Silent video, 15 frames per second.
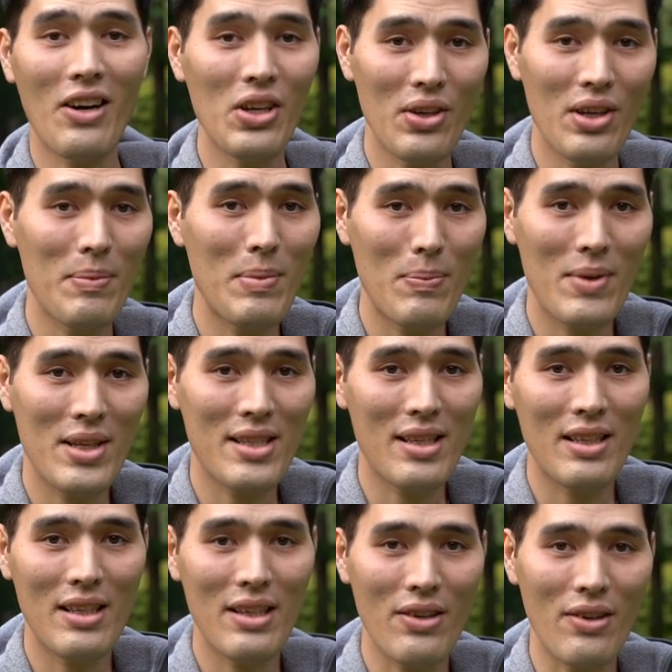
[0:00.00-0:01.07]
Are you gonna be
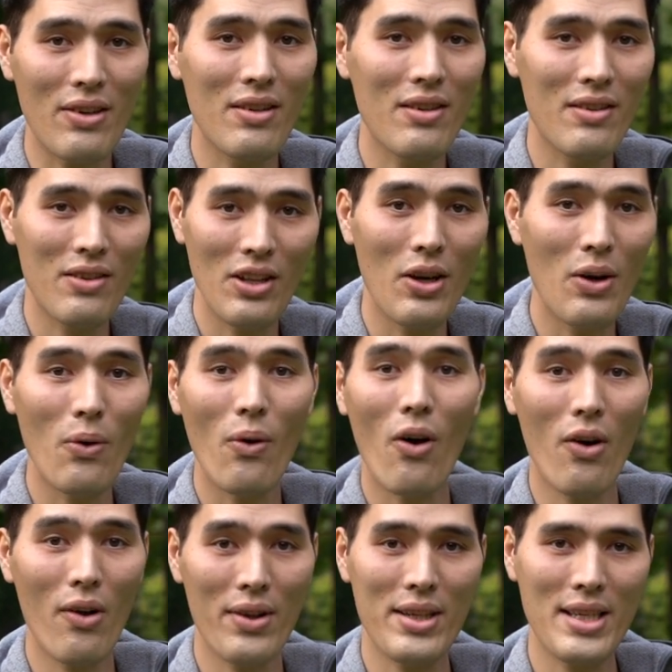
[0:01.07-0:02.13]
missing deer low
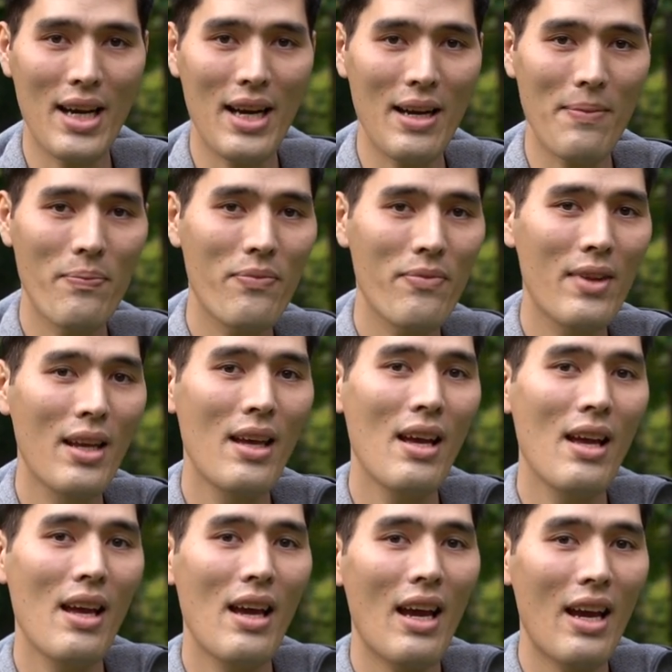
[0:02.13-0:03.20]
all the time?
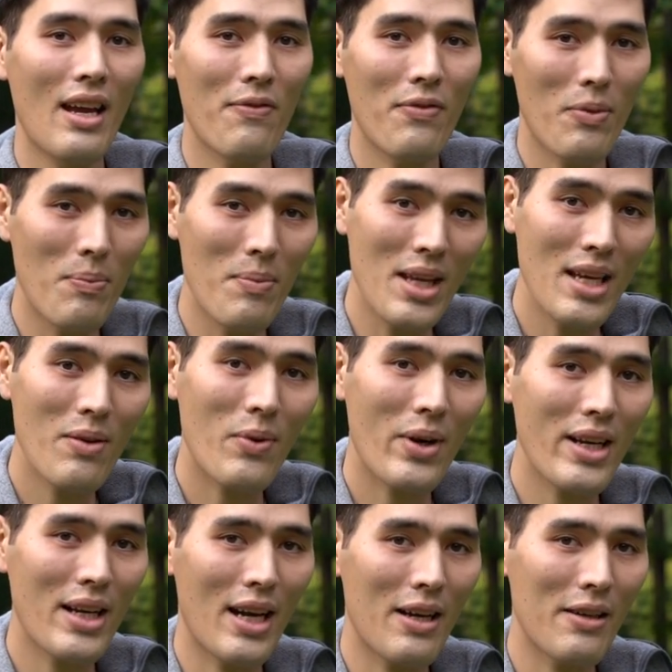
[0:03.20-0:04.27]
And for me
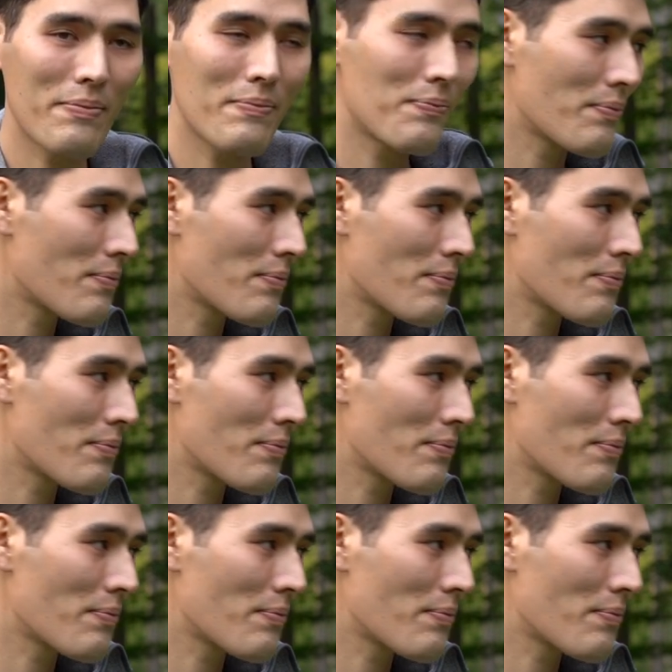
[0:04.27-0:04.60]
right now,